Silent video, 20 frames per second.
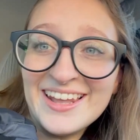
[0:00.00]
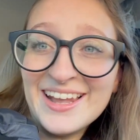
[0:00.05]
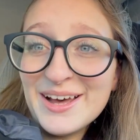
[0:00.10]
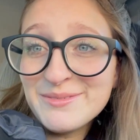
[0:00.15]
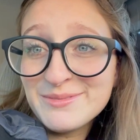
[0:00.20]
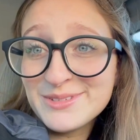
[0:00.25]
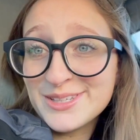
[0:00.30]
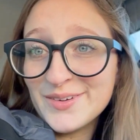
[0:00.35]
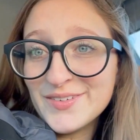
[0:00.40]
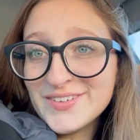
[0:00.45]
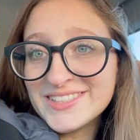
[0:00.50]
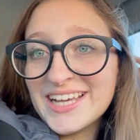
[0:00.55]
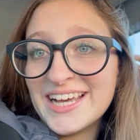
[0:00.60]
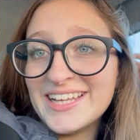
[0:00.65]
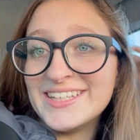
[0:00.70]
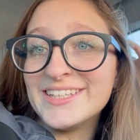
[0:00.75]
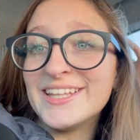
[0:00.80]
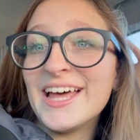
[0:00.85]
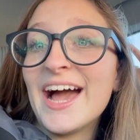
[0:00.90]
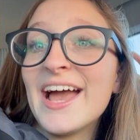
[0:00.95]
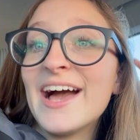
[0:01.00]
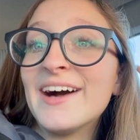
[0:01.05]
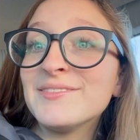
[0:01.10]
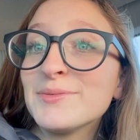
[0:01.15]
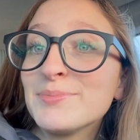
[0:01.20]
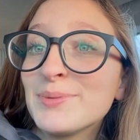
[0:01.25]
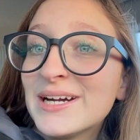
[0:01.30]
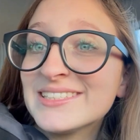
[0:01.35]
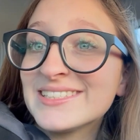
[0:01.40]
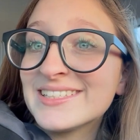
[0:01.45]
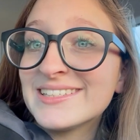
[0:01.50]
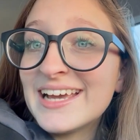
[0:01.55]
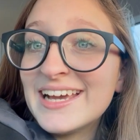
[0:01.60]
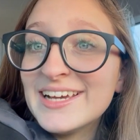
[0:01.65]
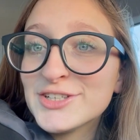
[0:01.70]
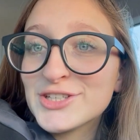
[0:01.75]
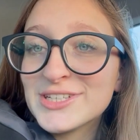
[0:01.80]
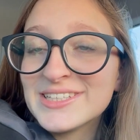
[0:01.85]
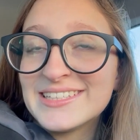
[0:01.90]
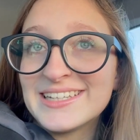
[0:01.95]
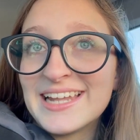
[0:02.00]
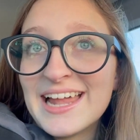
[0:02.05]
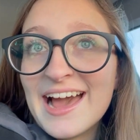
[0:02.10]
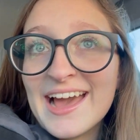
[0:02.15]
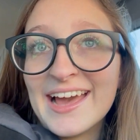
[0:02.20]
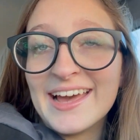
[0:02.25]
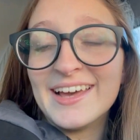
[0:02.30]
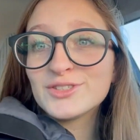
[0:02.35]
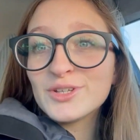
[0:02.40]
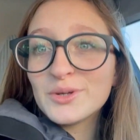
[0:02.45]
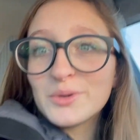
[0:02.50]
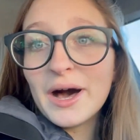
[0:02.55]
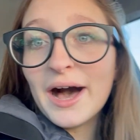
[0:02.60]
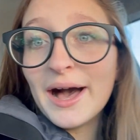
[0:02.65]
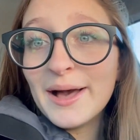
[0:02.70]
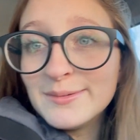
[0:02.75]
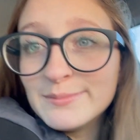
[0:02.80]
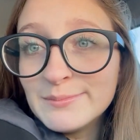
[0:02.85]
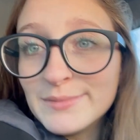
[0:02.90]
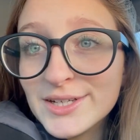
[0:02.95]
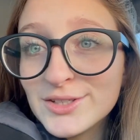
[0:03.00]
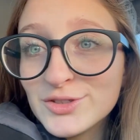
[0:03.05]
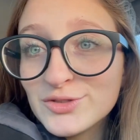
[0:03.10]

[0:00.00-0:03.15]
i'm so excited i have a presentation today so i'm